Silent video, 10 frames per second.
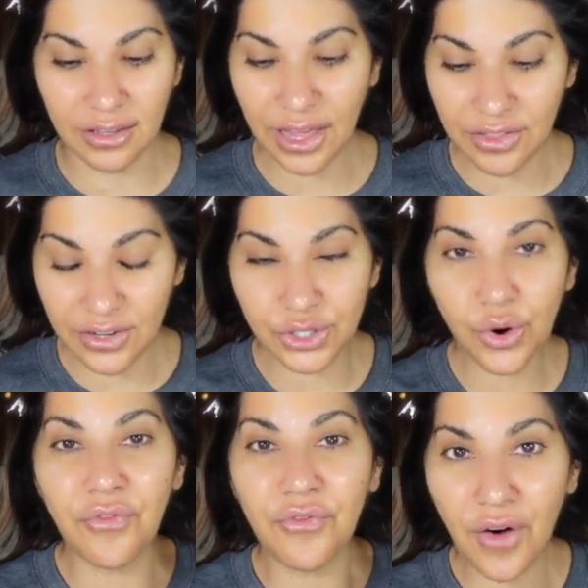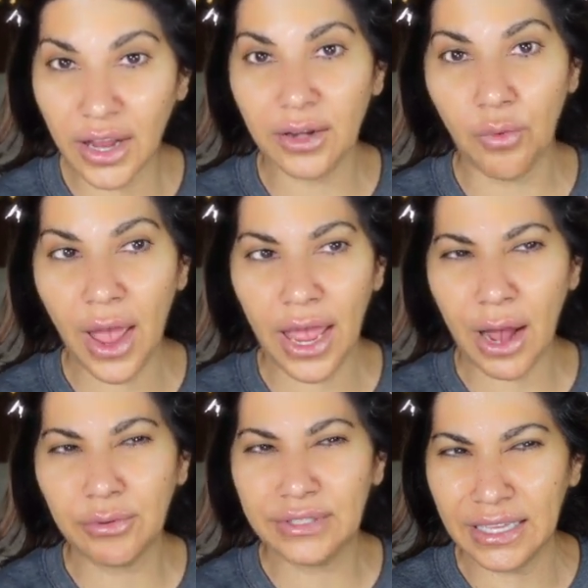Like, there's no fucking way
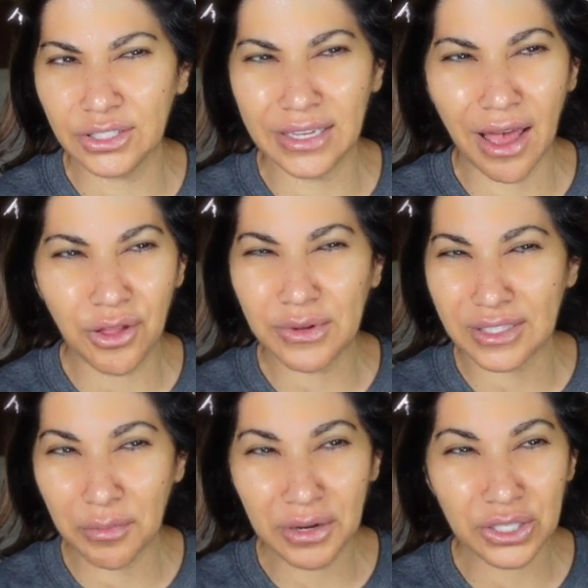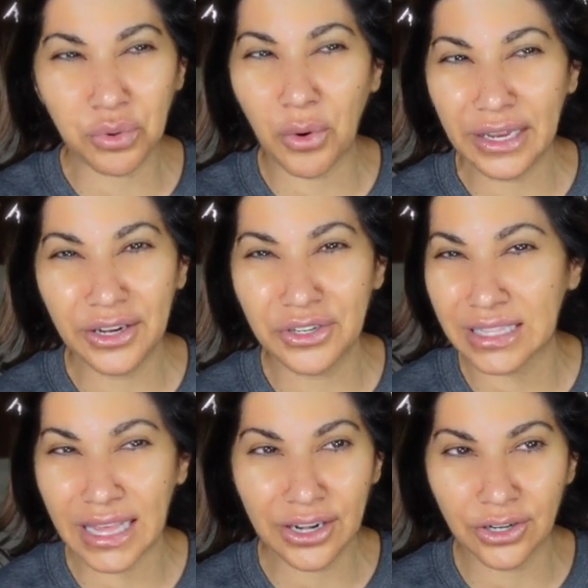I would get together with somebody 20 years
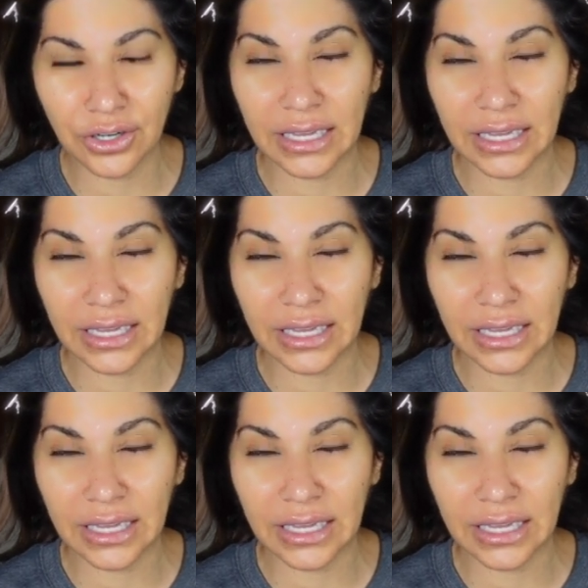later.